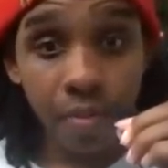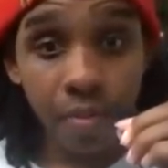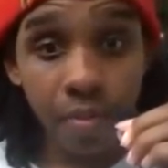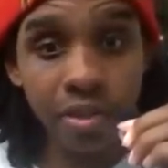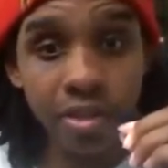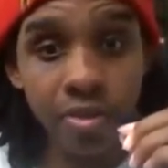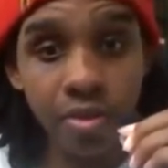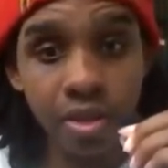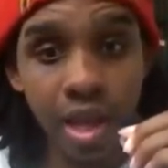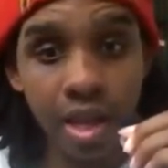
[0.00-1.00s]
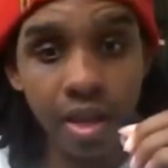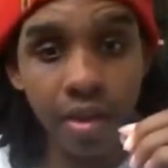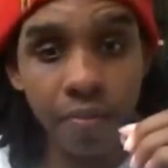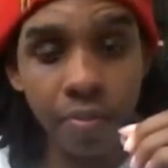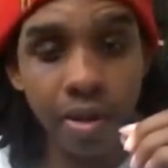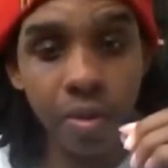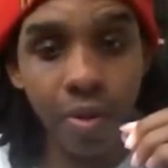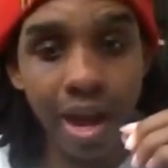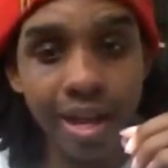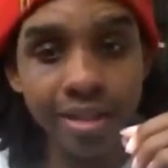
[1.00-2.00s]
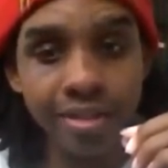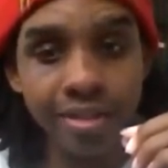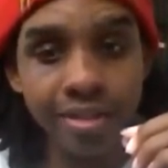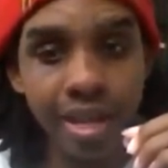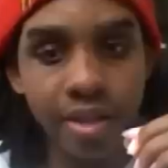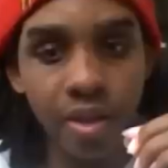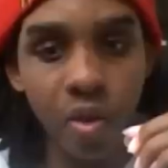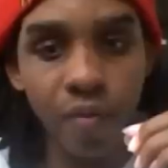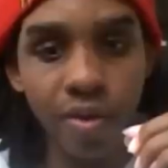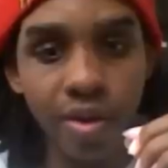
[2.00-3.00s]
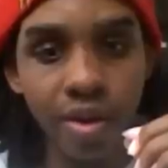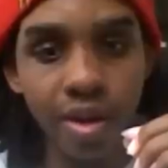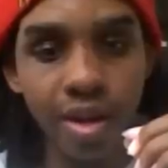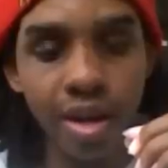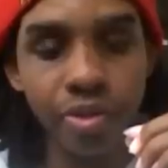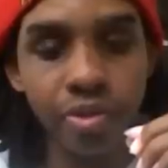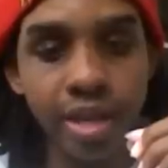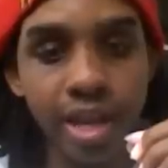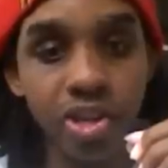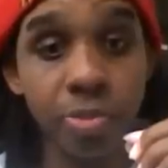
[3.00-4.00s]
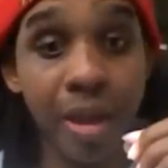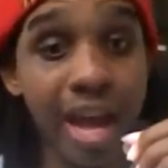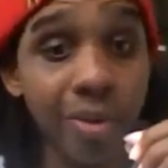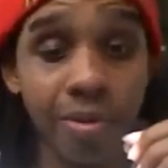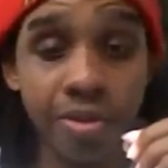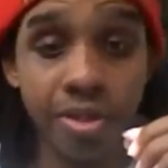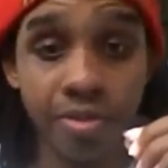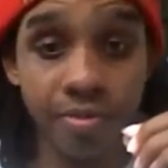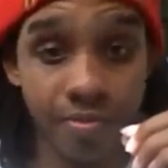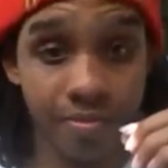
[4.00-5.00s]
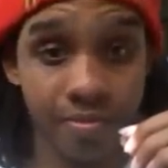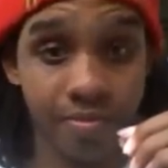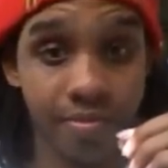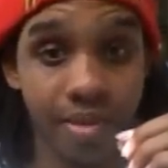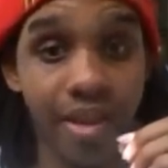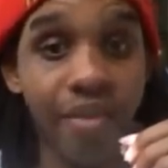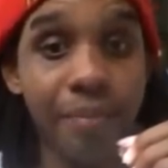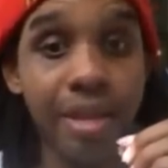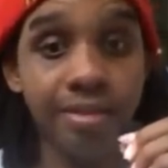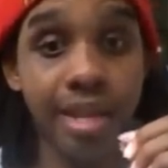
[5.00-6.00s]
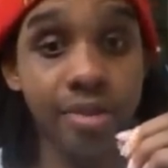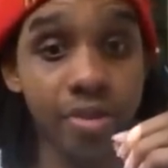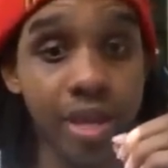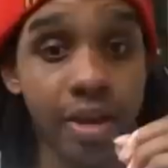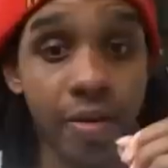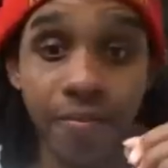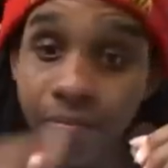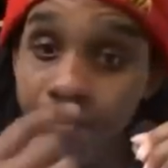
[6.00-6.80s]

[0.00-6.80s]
What do you think of Bray Wyatt taking over Undertaker's powers? If he beats the Undertaker.